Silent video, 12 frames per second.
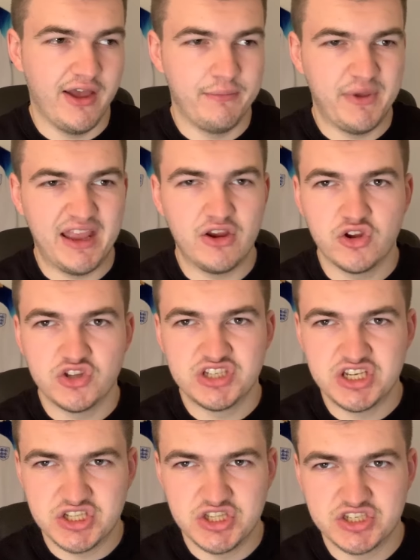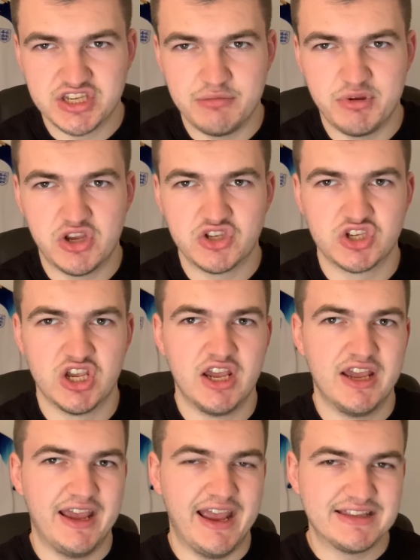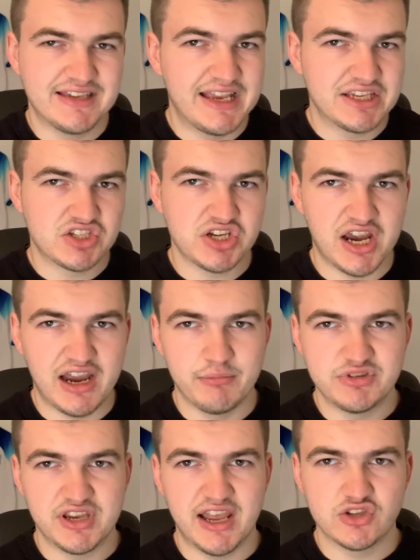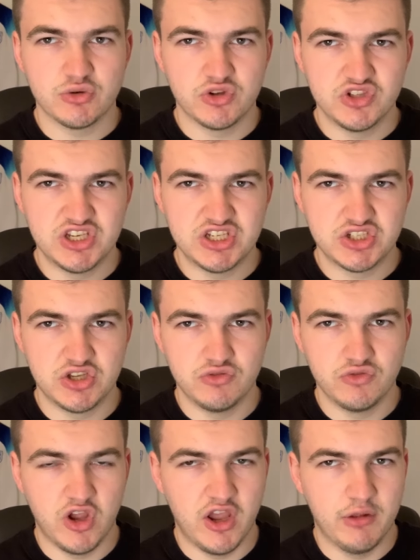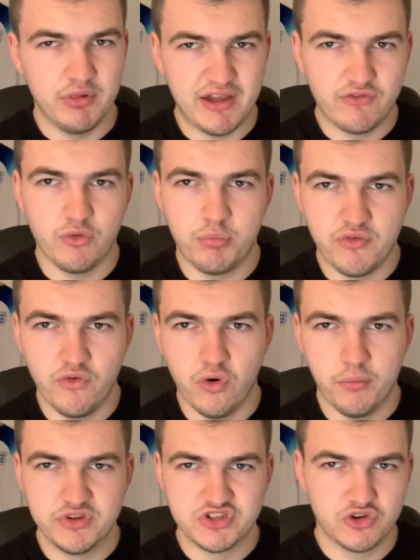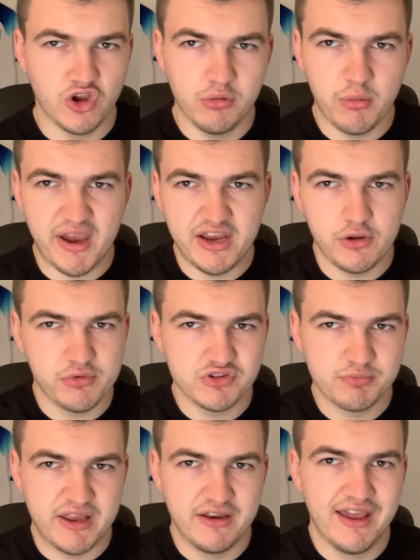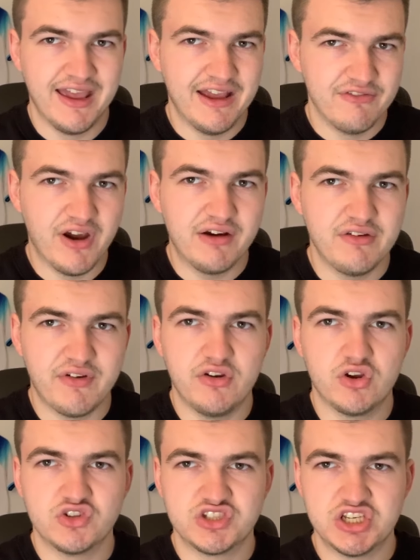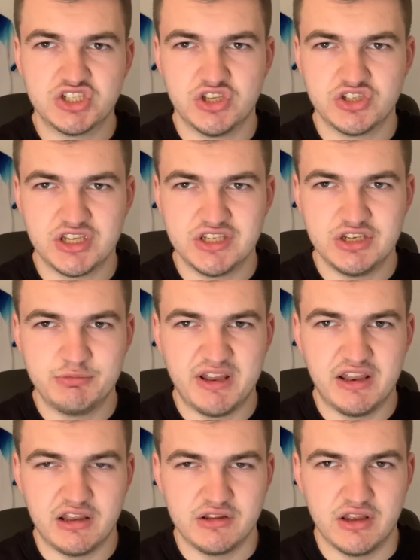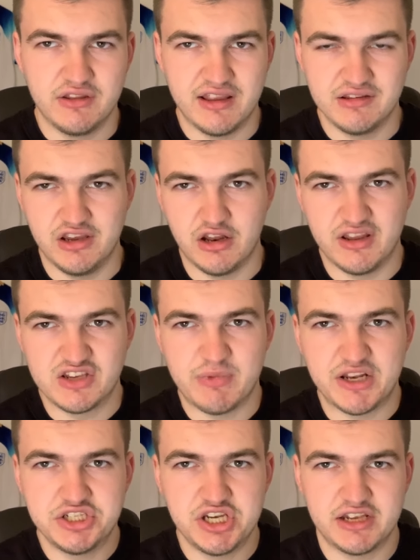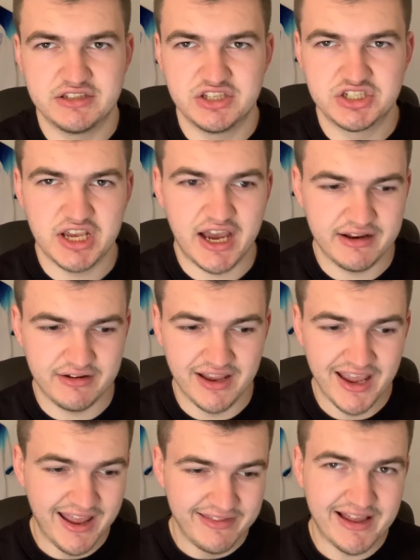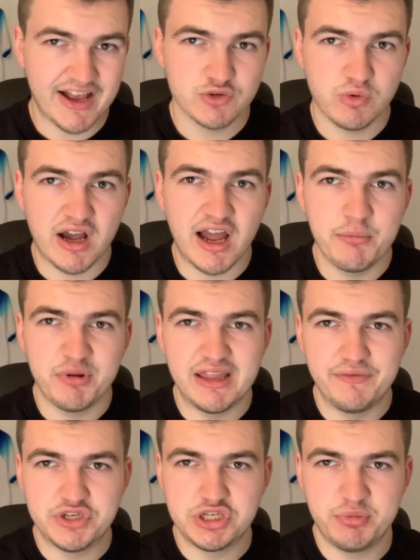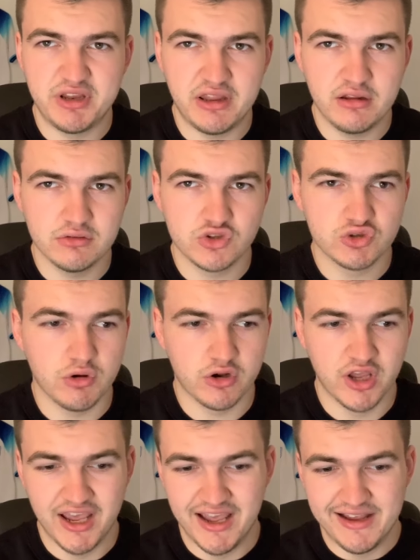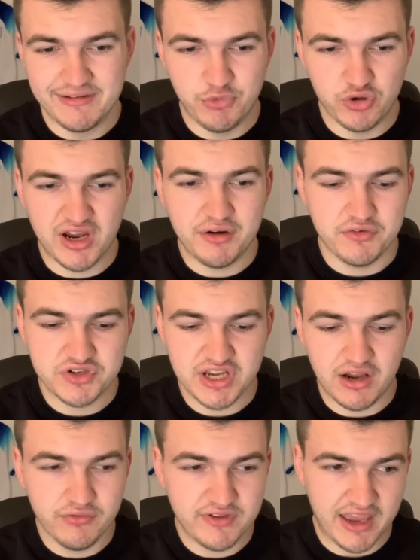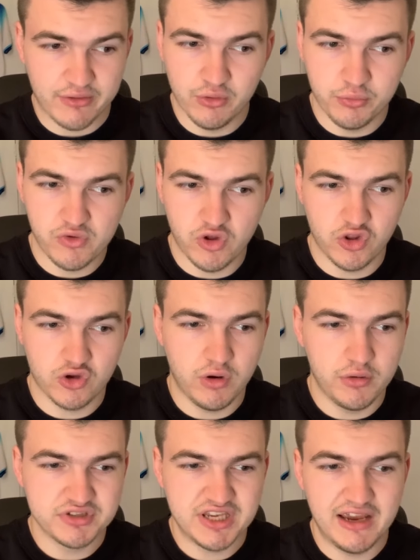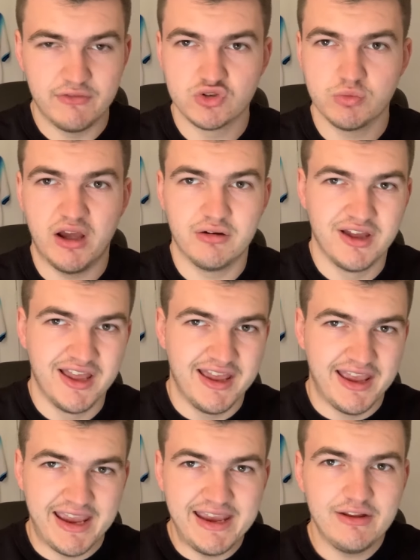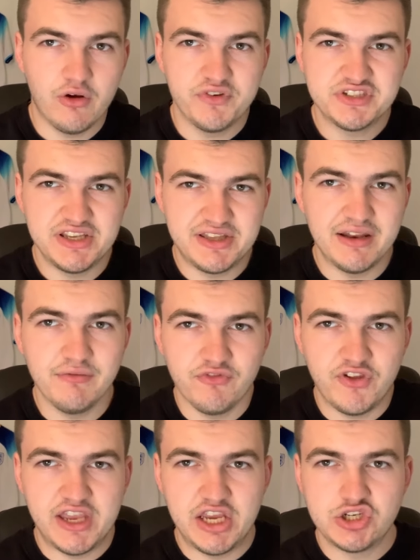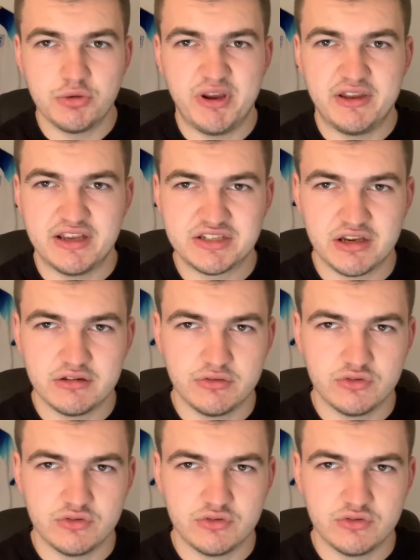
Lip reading: inconsistency because it takes time to get to a consistent level of performance. And Kobbie Mainoo has been very, very consistent since he's been in this Manchester United side. And that's why I believe he should be in the England squad. But Gareth Southgate, and look, we've got the quotes here as well. He obviously didn't think he should be in this England